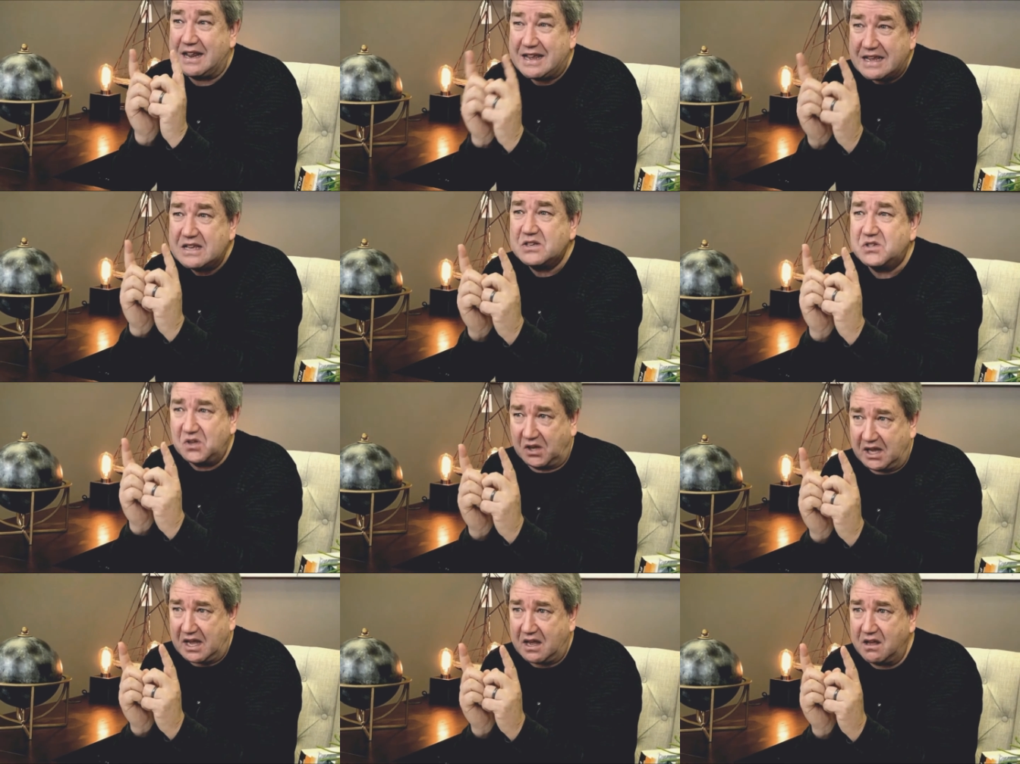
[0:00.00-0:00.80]

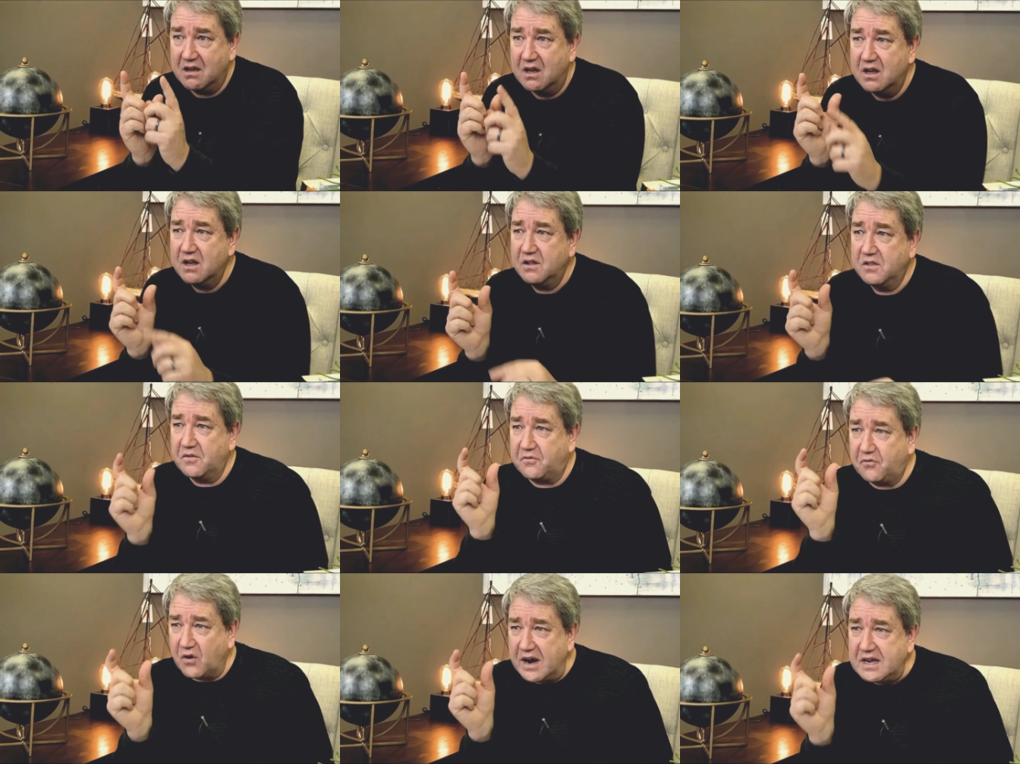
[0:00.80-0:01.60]
easily the
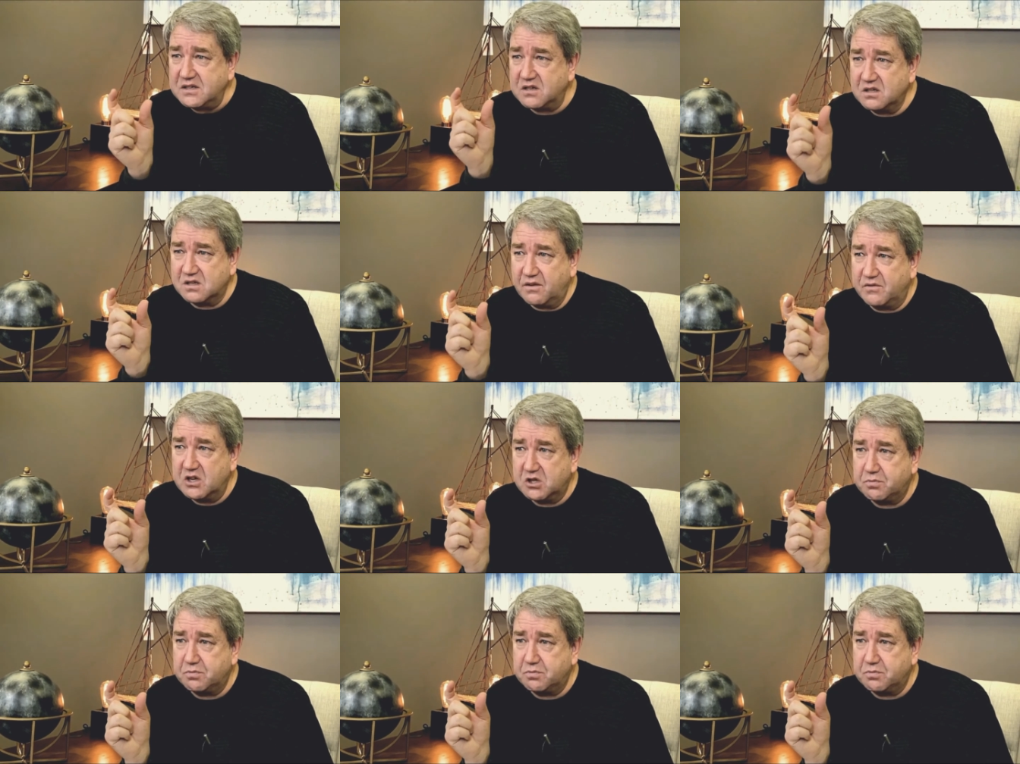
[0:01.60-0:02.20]
phrases of this